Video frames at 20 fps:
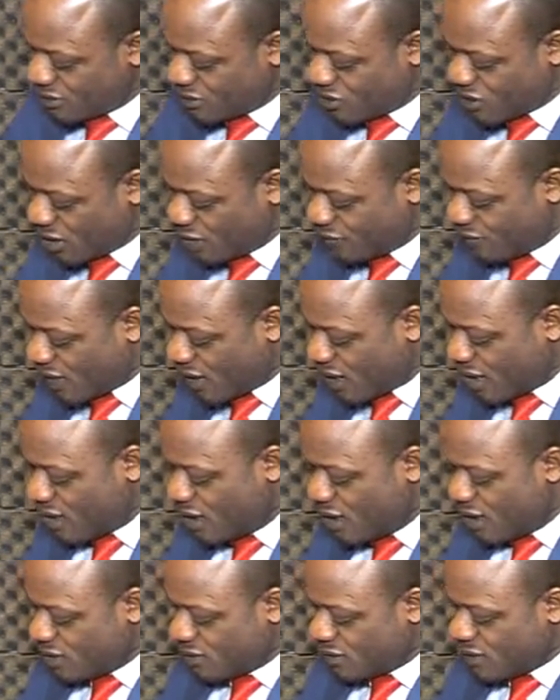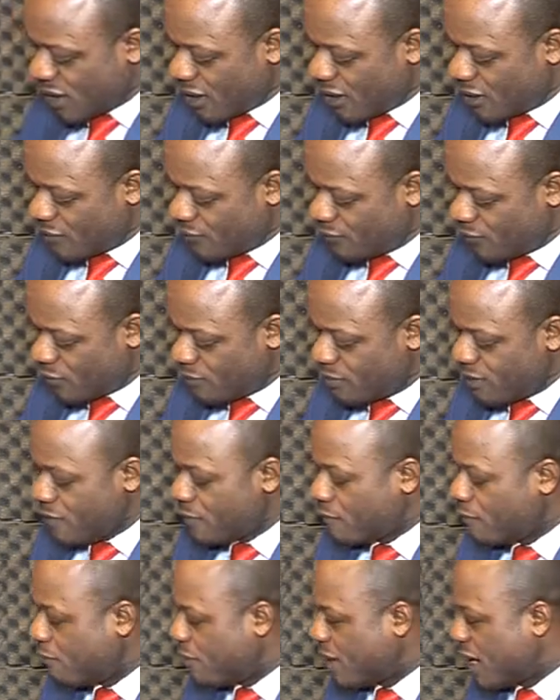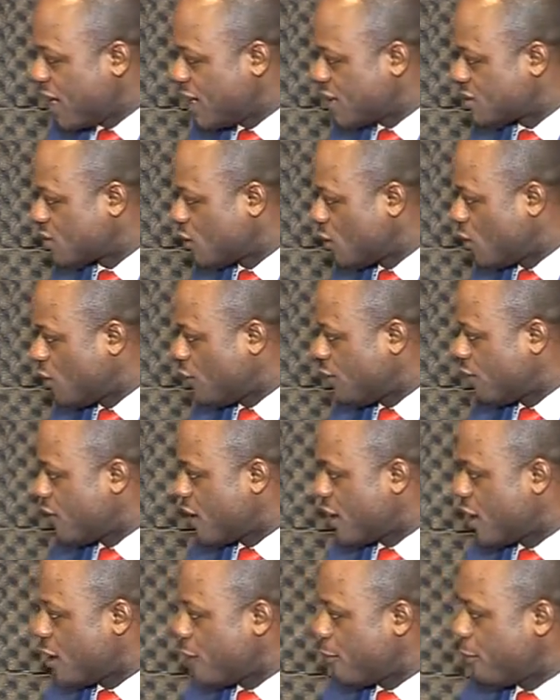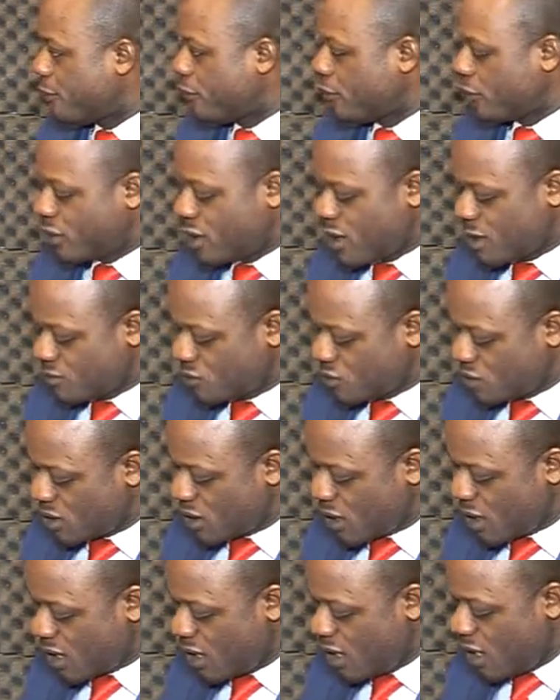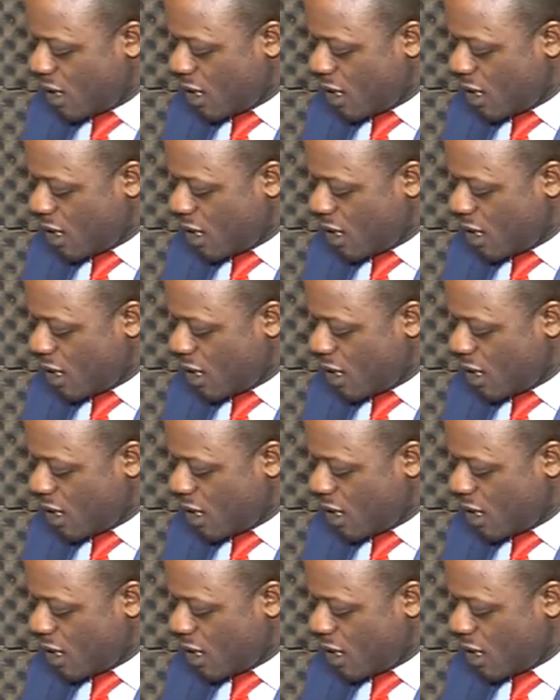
Jennifer, thank you for being part of the program today.